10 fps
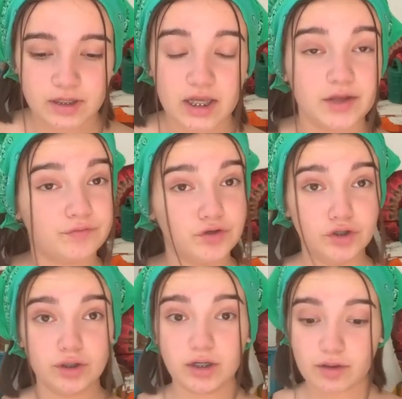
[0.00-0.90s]
if
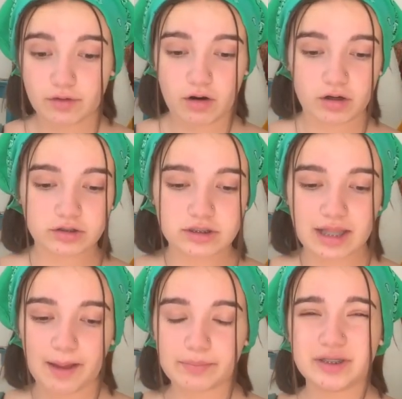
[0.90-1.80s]
you're another on to
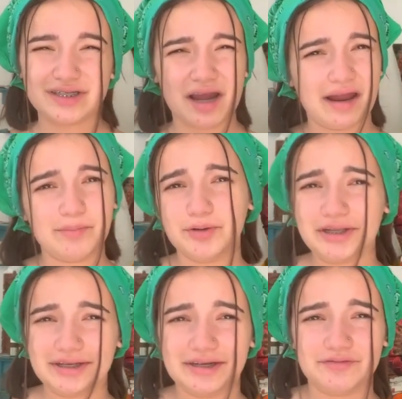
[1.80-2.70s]
that, but it's kind of, I put
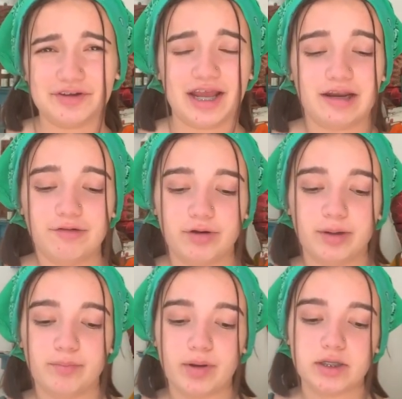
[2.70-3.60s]
it in a different
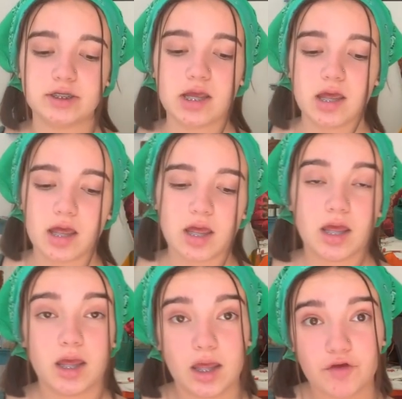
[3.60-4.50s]
category, but
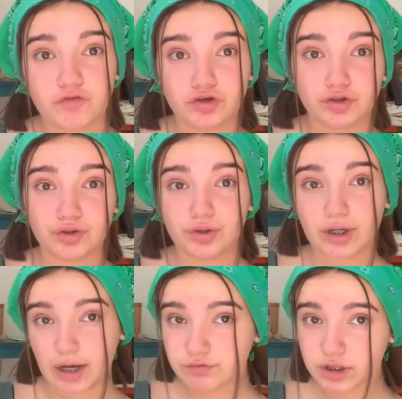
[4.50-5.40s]
if you're
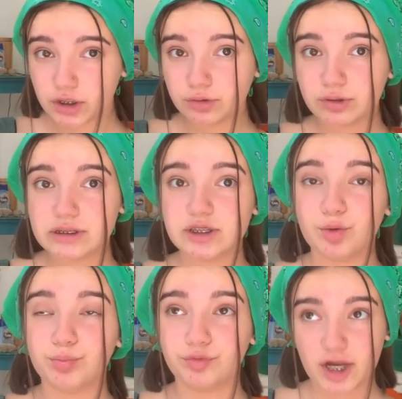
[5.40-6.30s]
crafty, you could
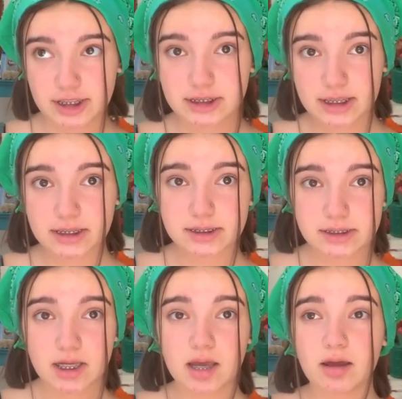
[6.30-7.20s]
sell
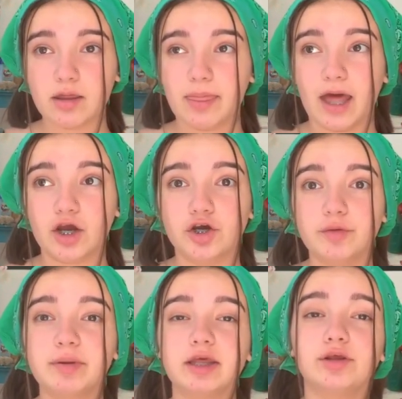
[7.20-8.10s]
bracelets. That
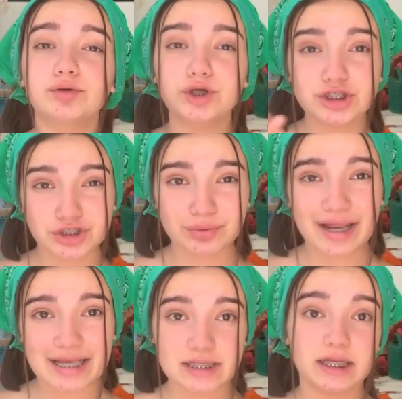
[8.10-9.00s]
could be, you could do it
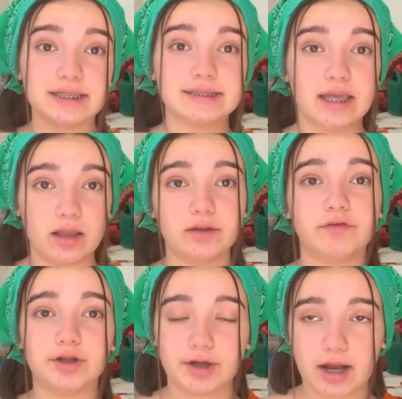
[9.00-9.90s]
as like a sale in
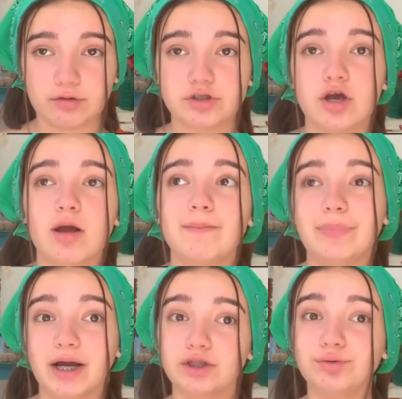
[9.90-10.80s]
front of your house,
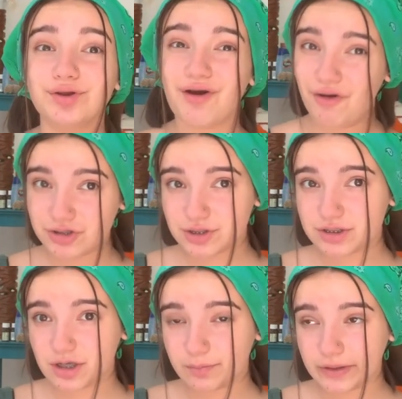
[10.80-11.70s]
but you could also
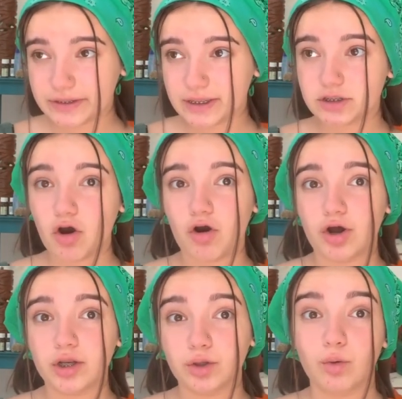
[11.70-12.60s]
sell bracelets
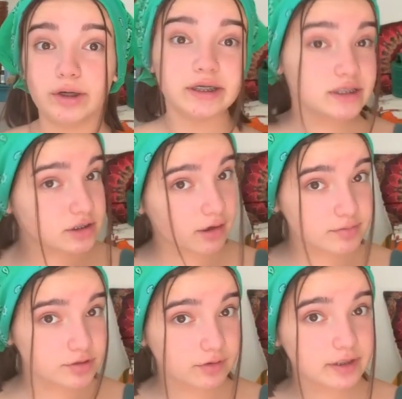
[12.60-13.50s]
on your
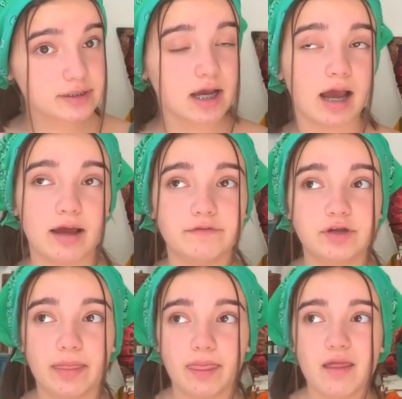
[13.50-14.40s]
Instagram stories. I've
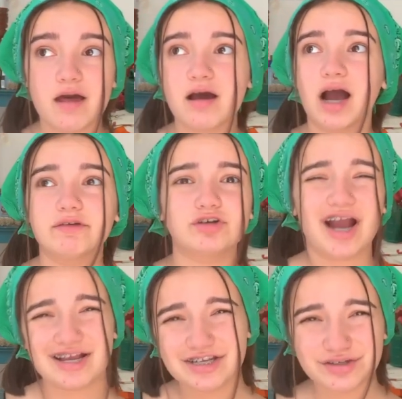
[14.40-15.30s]
done, I've
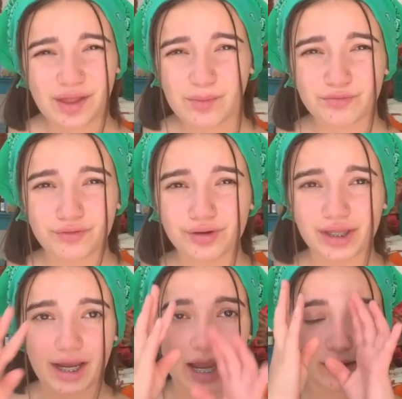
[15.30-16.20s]
tried to do that before.
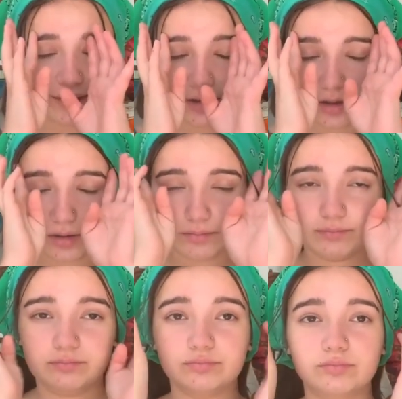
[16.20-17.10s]
Like I had like a,
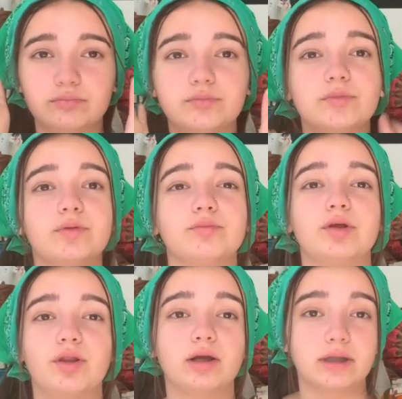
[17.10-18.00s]

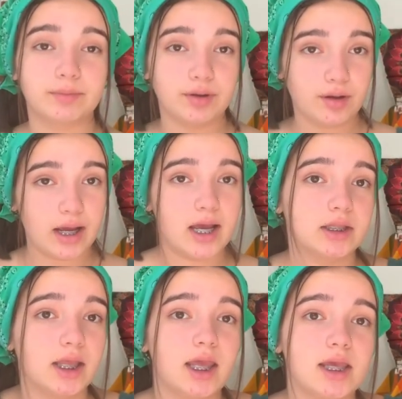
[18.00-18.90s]
a long time ago, I
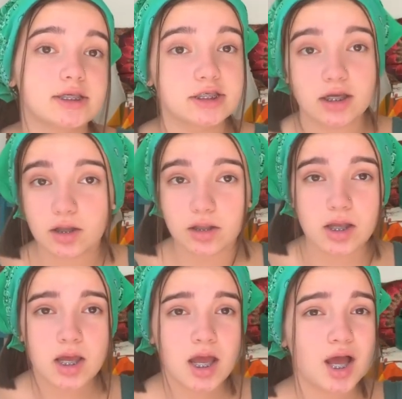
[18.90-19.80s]
had like a
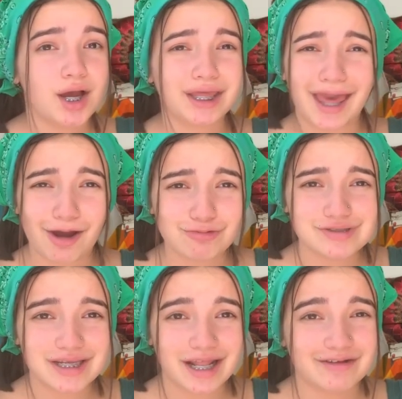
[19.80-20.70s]
sale
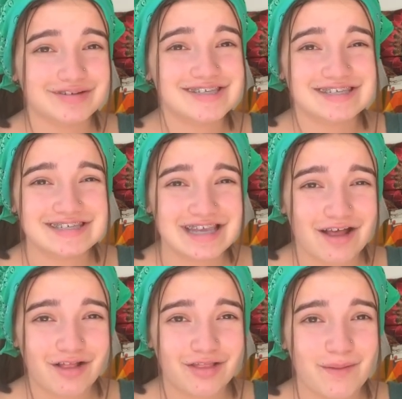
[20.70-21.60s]
account. I would
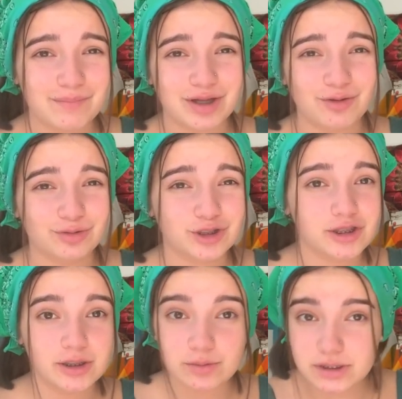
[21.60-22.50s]
sell my old
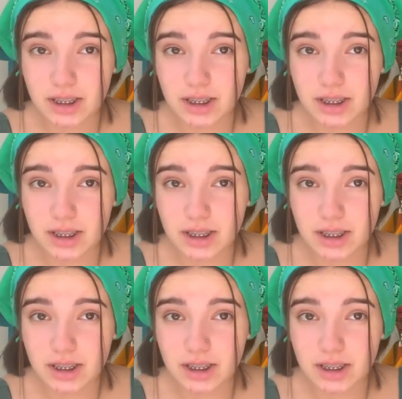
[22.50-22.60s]
clothes